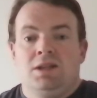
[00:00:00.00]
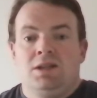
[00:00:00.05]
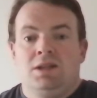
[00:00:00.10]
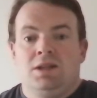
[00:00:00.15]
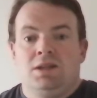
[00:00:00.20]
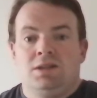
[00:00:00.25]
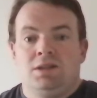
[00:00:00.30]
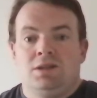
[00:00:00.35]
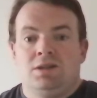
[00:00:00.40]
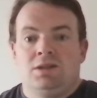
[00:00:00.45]

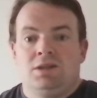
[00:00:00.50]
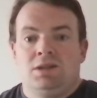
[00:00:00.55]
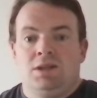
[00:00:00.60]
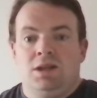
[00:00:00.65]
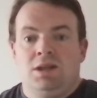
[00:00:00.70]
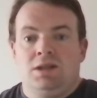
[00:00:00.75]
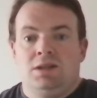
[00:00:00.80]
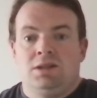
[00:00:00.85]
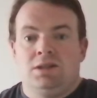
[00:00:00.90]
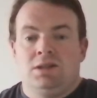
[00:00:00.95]
this
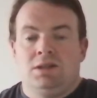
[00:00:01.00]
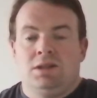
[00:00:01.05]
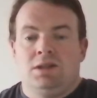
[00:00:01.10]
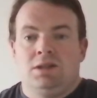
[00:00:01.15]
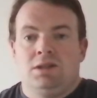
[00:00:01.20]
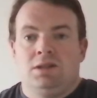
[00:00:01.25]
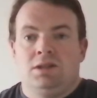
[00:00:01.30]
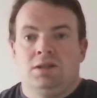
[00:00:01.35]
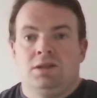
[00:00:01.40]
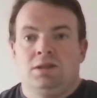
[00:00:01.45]

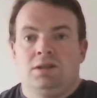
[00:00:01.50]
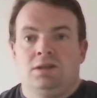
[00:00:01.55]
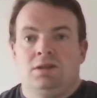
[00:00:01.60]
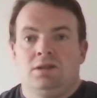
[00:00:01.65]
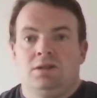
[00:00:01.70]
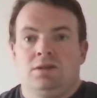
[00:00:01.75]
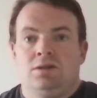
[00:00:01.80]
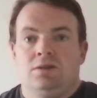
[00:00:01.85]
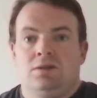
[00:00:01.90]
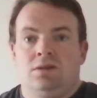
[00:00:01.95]
season,
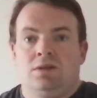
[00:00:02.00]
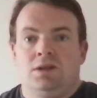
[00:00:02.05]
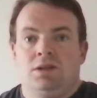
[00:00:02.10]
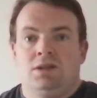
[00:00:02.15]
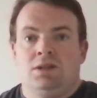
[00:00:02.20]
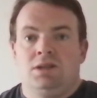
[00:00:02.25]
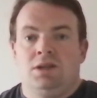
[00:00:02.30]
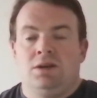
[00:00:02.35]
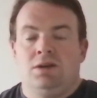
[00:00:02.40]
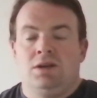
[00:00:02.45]
or
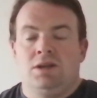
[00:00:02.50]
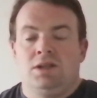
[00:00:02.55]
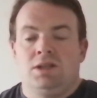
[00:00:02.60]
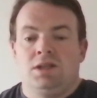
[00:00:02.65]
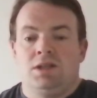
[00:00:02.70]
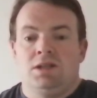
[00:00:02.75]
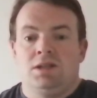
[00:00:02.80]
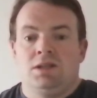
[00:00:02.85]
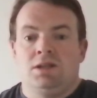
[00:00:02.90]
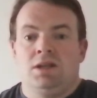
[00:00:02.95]
this series
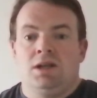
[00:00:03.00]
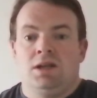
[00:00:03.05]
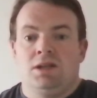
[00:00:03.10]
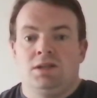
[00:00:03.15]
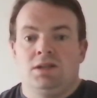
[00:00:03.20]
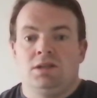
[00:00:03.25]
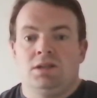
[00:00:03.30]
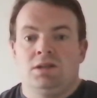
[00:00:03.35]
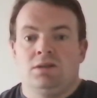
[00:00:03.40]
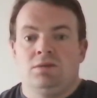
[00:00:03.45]

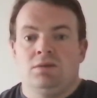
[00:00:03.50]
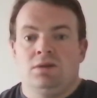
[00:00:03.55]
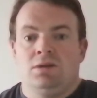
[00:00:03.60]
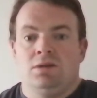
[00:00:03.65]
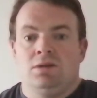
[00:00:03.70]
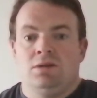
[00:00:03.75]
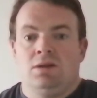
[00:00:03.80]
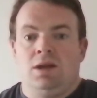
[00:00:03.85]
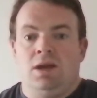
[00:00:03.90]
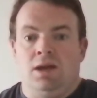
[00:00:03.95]
is
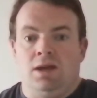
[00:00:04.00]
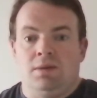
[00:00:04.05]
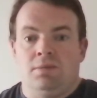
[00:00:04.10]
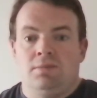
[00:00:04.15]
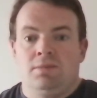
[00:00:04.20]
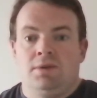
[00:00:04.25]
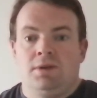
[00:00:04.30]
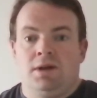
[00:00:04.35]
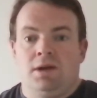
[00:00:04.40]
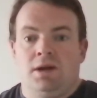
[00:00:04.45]

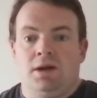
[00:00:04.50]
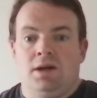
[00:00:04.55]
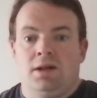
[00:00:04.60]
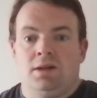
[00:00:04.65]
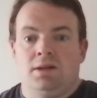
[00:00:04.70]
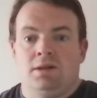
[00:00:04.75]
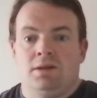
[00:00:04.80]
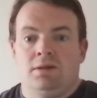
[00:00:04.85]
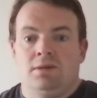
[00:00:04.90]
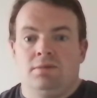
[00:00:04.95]
aimed
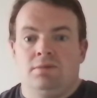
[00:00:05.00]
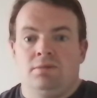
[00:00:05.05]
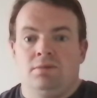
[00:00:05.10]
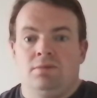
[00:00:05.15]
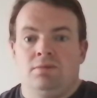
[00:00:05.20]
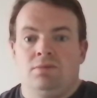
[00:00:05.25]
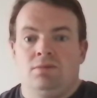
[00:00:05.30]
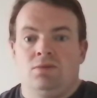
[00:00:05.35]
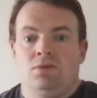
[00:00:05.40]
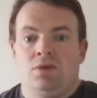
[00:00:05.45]
at
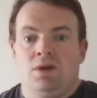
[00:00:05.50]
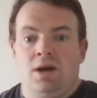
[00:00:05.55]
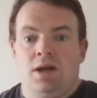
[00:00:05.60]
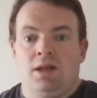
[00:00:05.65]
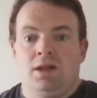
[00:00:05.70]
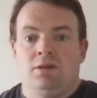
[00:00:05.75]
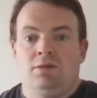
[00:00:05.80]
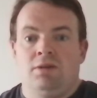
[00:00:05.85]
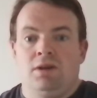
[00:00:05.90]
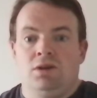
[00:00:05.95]

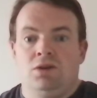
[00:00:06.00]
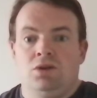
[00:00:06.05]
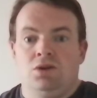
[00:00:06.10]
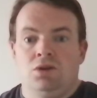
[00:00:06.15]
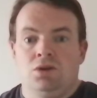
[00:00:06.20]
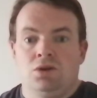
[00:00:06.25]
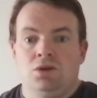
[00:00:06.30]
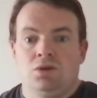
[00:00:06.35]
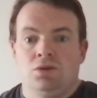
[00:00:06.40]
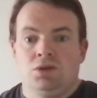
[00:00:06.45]
relatively
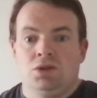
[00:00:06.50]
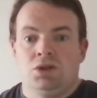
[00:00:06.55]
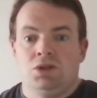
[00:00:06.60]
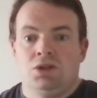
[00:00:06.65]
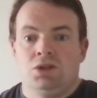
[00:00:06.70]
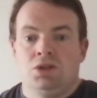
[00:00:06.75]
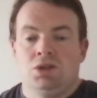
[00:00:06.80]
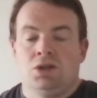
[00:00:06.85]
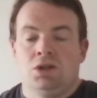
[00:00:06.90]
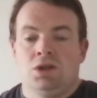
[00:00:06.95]
new
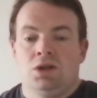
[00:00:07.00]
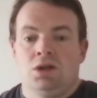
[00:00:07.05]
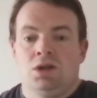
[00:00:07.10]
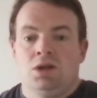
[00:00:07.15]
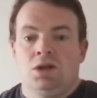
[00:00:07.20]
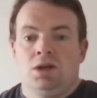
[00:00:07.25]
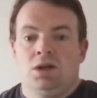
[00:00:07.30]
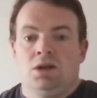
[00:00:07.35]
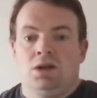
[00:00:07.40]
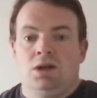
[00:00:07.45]
coaches
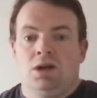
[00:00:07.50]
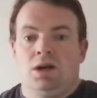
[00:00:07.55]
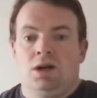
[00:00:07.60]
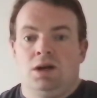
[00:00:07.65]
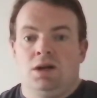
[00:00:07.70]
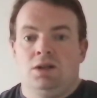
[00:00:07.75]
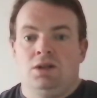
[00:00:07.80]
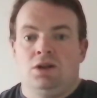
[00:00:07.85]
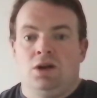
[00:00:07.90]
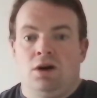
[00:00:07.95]

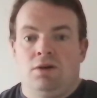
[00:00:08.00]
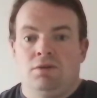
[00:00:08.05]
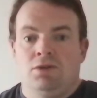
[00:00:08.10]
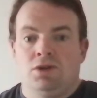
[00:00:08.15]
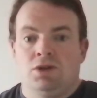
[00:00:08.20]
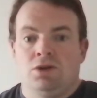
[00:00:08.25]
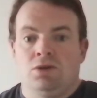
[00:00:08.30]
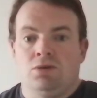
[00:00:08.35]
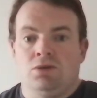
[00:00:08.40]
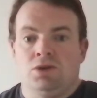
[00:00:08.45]
and
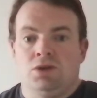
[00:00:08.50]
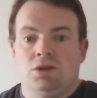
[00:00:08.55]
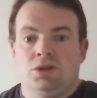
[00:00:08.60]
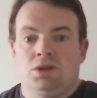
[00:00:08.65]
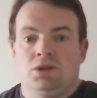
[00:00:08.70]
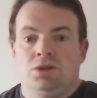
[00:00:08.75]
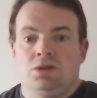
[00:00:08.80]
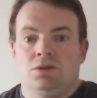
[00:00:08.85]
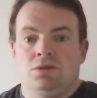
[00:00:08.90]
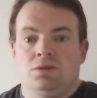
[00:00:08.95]
novice
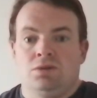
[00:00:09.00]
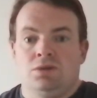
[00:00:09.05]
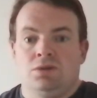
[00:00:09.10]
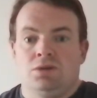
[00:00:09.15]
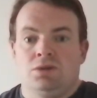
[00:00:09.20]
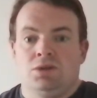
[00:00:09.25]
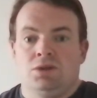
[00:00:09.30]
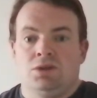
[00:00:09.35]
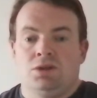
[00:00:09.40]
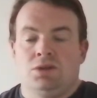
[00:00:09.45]
coaches. There